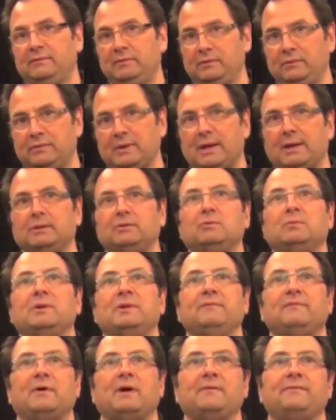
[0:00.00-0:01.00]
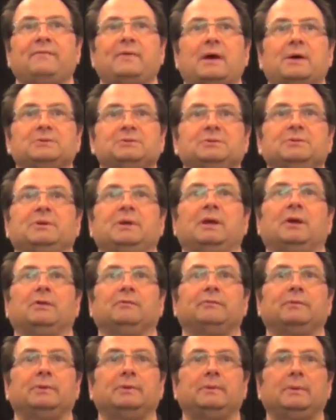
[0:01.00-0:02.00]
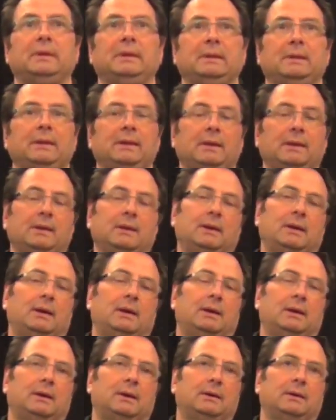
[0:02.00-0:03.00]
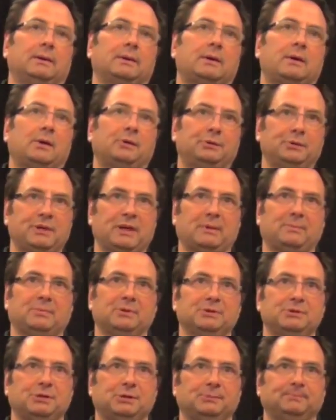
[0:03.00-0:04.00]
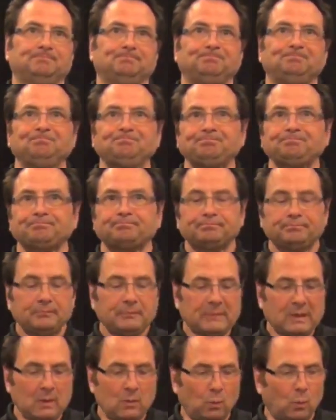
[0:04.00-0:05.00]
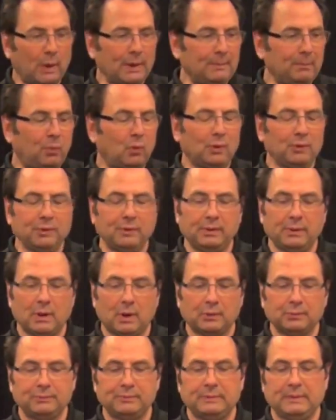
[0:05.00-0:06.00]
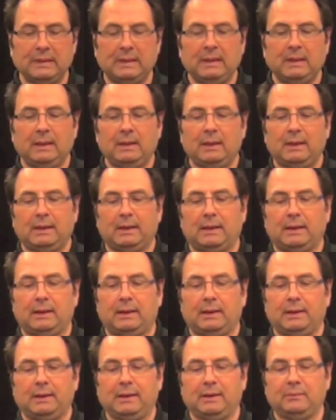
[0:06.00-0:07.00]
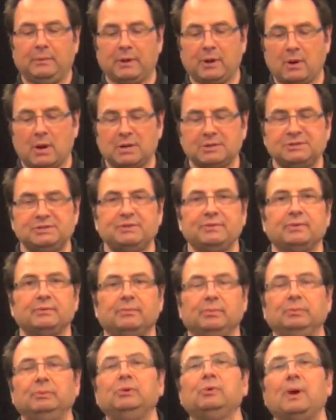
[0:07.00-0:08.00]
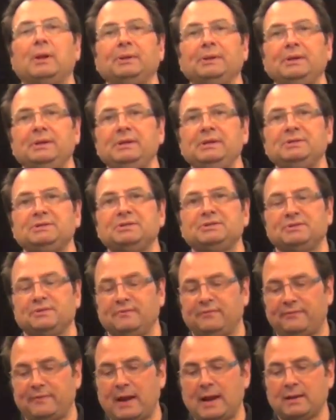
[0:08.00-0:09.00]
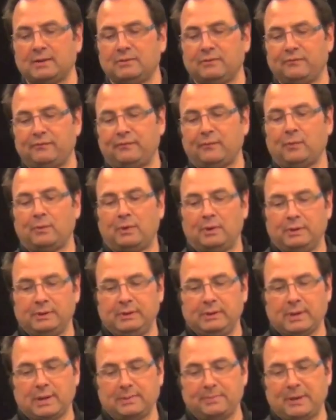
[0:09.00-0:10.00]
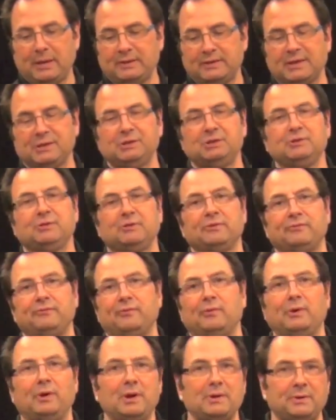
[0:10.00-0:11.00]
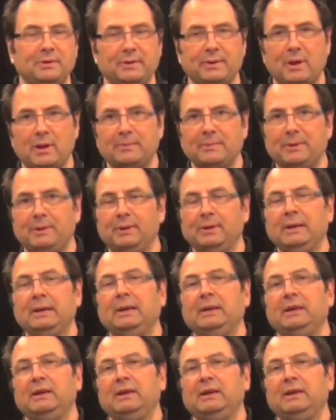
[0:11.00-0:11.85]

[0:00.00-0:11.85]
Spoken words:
give you that 25,000 Kelvin color temperature. One important note in regards to the blue LEDs is in fact you got to pay attention to the 400 nanometer.